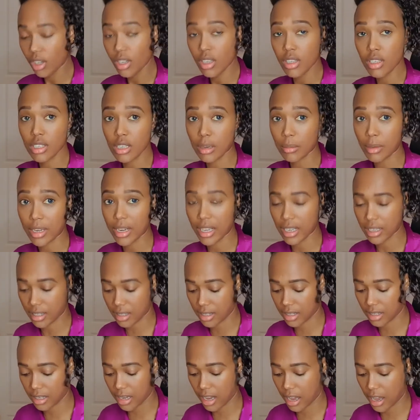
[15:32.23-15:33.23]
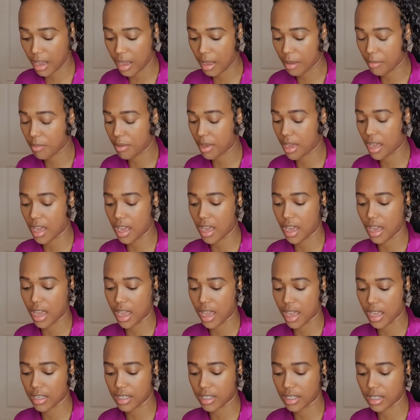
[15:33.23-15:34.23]
So my next step
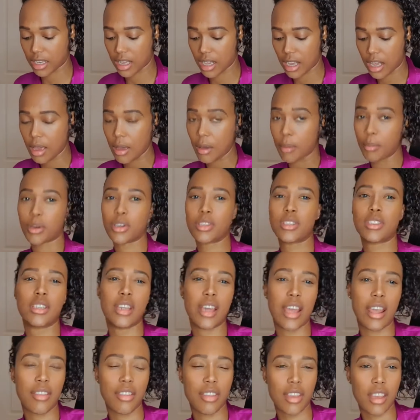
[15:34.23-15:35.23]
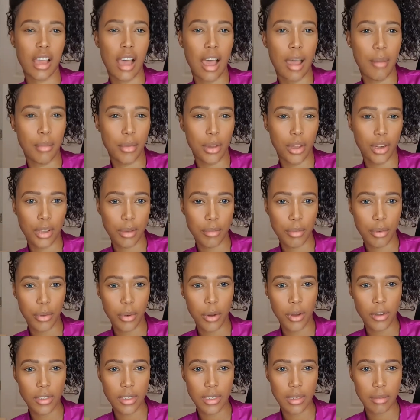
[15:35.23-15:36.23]
is, because today I think I'm gonna put
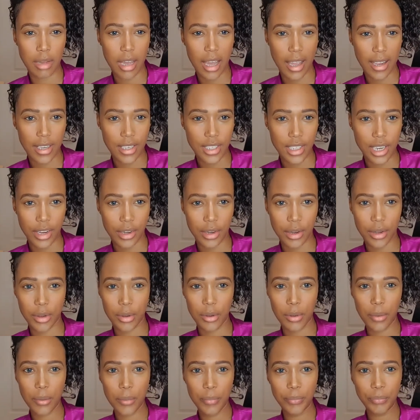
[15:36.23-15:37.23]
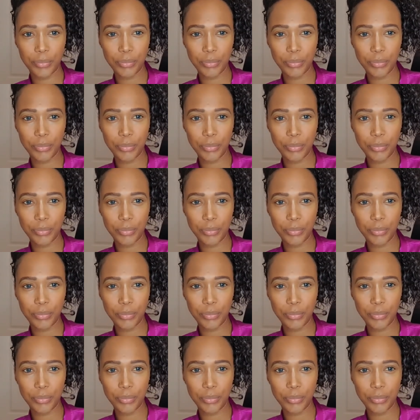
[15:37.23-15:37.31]
on some eyeshadow.